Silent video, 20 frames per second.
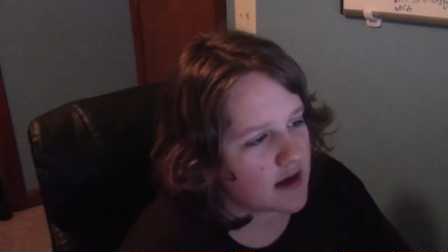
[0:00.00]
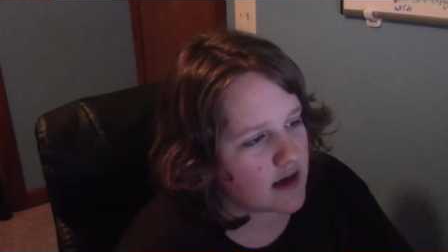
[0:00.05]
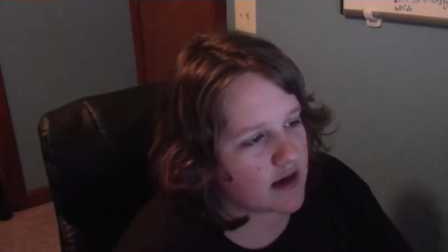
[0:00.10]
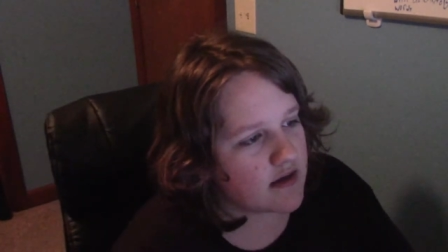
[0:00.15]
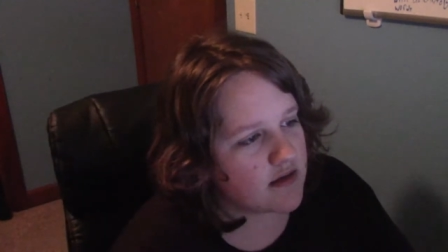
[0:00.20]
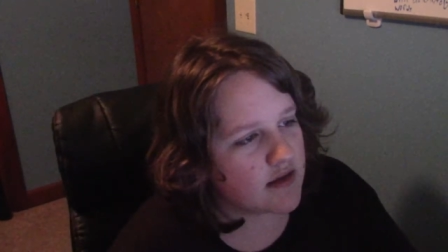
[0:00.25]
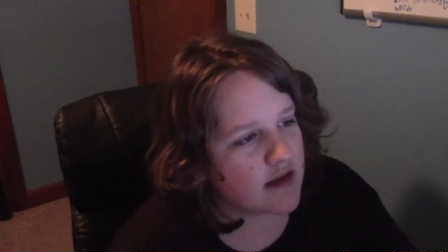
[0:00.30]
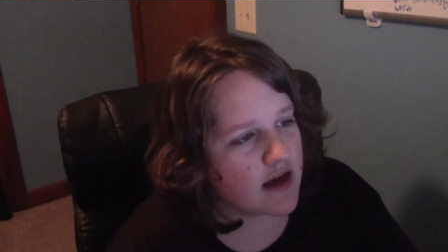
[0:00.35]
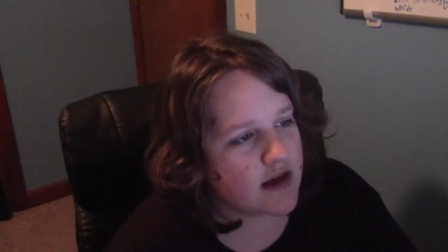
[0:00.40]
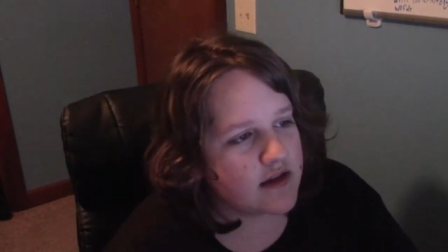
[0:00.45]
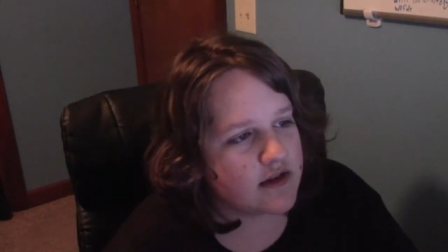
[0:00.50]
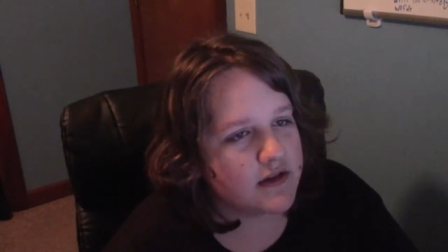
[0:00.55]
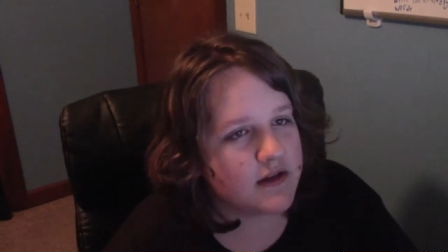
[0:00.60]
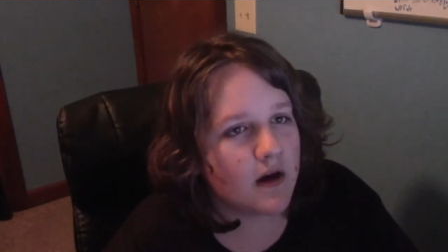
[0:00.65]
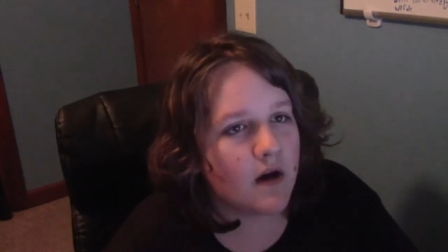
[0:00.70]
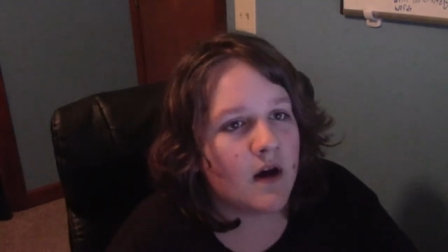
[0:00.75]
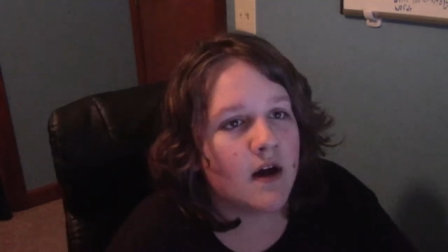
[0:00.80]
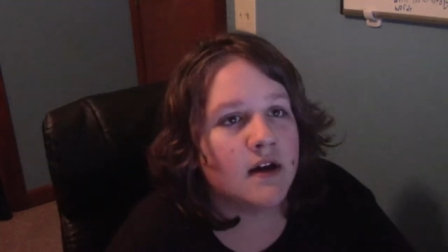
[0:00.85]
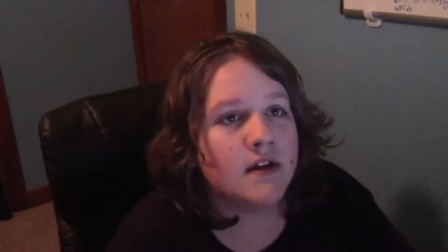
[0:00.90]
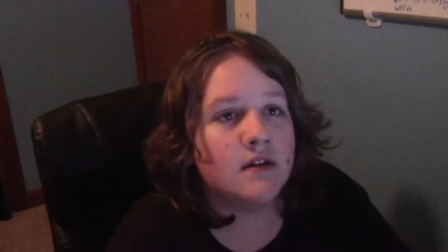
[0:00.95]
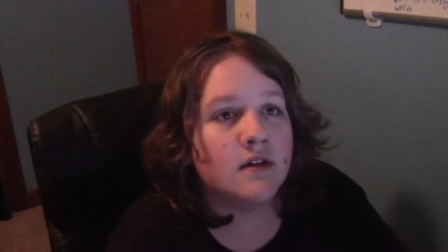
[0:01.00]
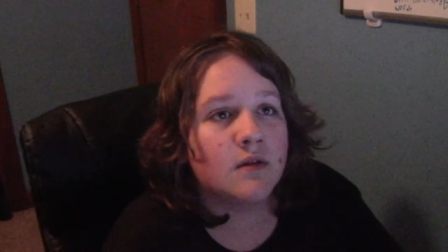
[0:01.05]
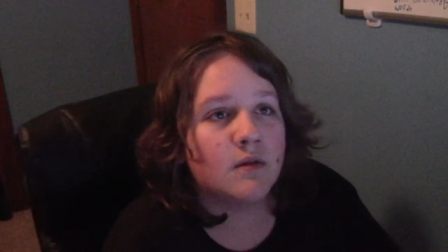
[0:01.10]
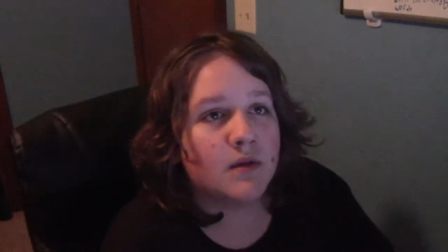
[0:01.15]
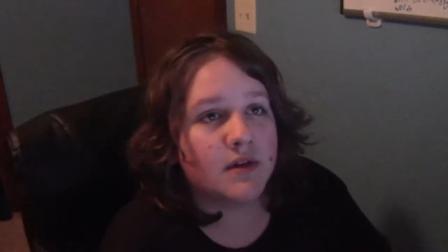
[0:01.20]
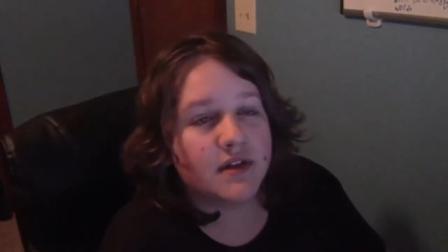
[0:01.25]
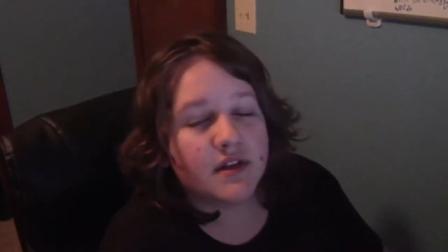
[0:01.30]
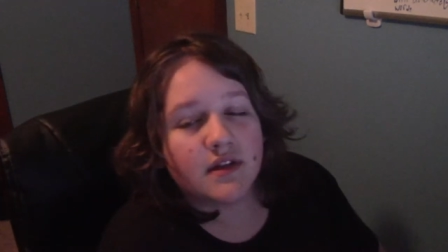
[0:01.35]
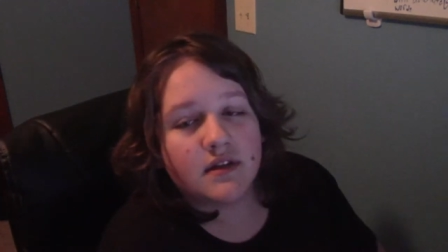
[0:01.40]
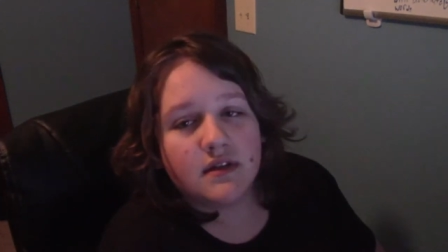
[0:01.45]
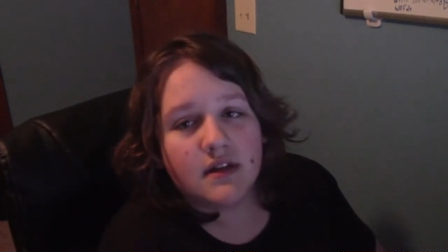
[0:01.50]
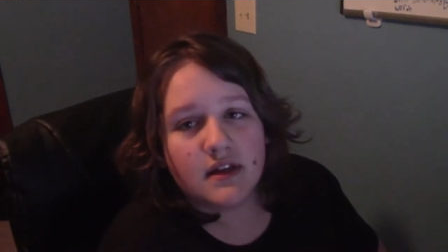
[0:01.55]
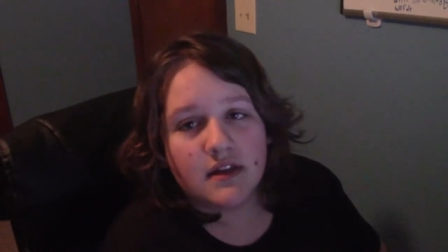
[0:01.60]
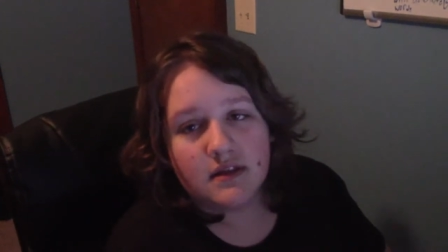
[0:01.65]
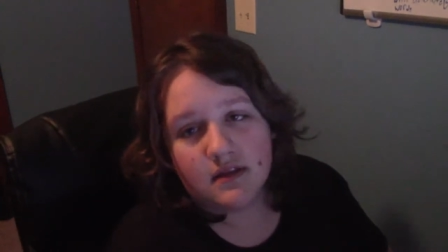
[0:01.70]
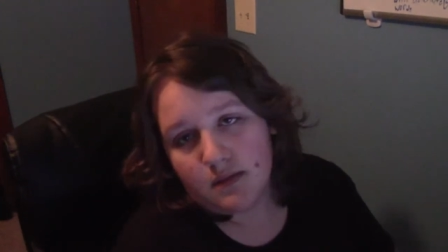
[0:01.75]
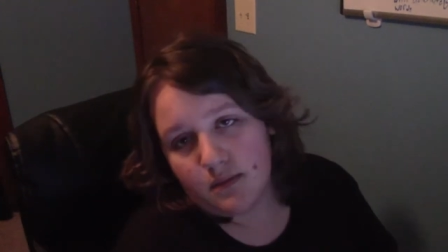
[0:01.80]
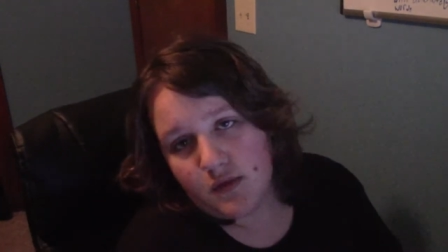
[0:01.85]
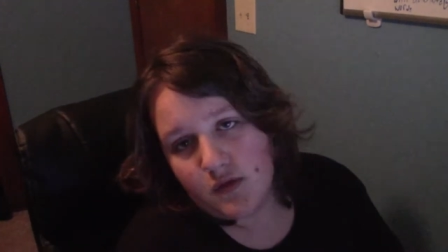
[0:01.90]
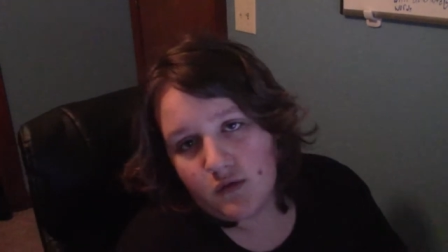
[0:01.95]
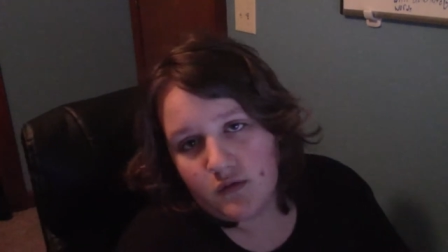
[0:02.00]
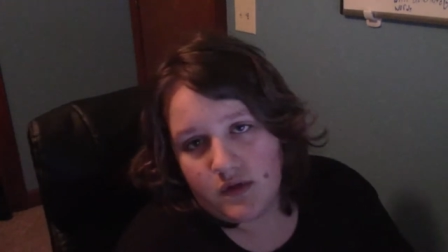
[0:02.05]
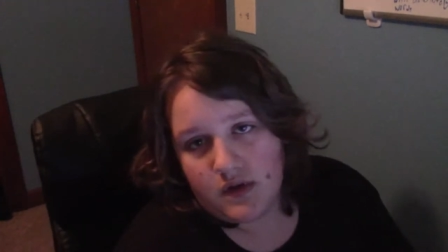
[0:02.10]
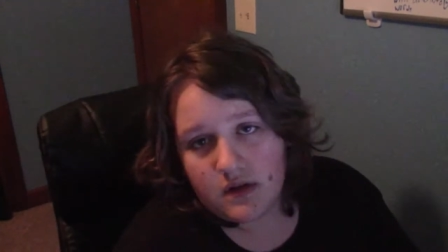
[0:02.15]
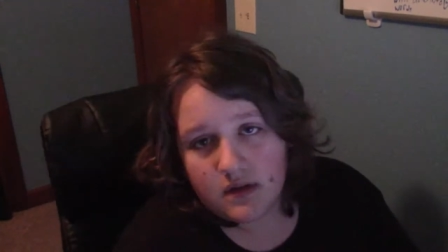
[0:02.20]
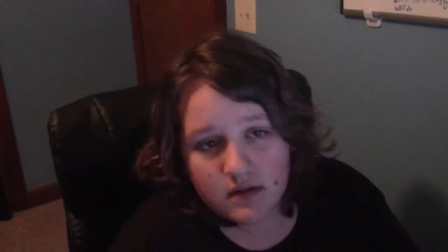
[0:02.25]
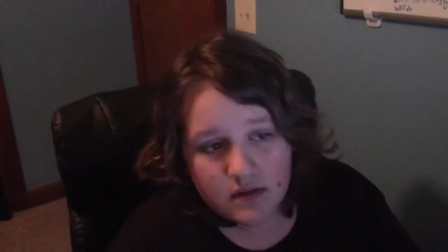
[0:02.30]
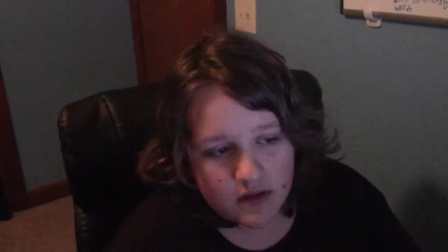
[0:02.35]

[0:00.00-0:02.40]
and that Zod wasn't in the movie.